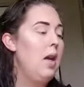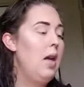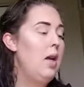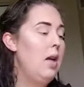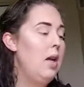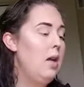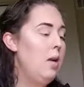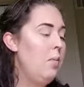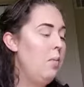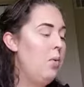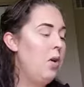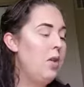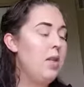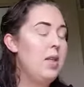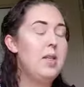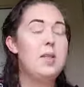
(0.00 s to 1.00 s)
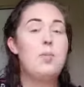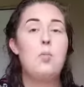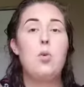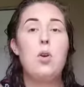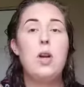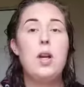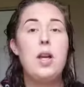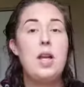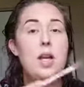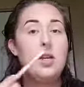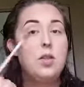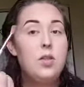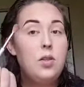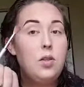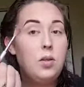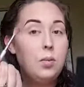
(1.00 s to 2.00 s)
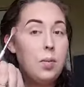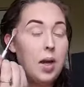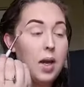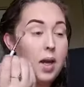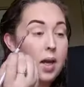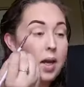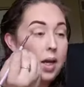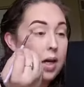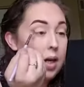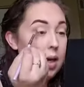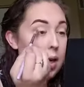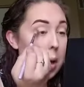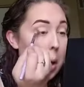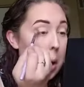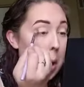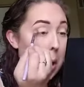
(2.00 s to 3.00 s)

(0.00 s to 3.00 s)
and put this more into my